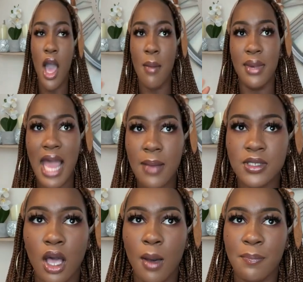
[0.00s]

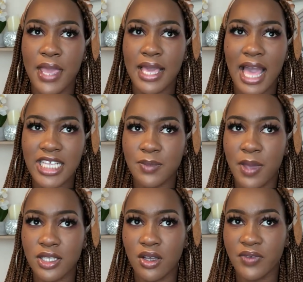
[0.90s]
labs are a big
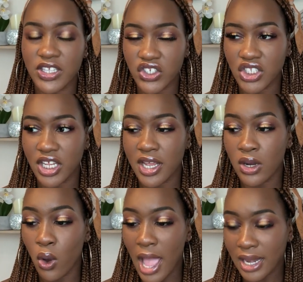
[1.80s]
aspect of
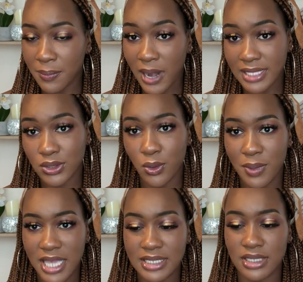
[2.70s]
engineering or any practical
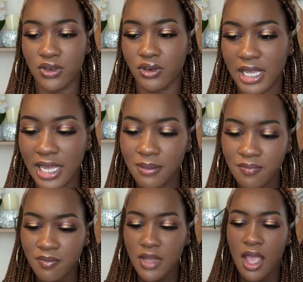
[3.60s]
based degree.
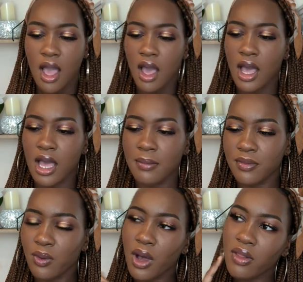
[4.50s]

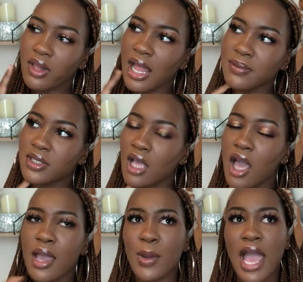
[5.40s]
What other labs?
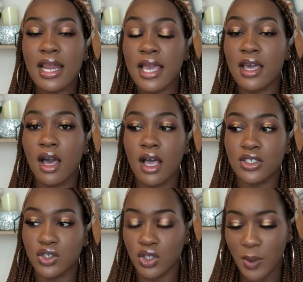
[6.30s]
Oh yeah, we
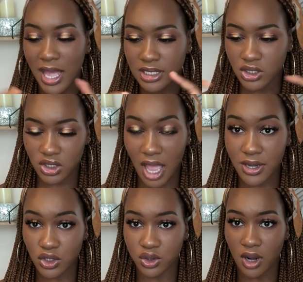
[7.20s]
had to
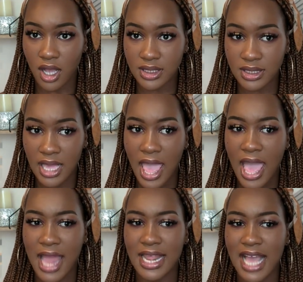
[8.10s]
design a truss,
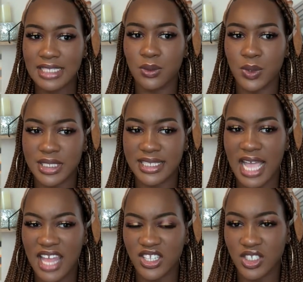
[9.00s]
and it had to withstand a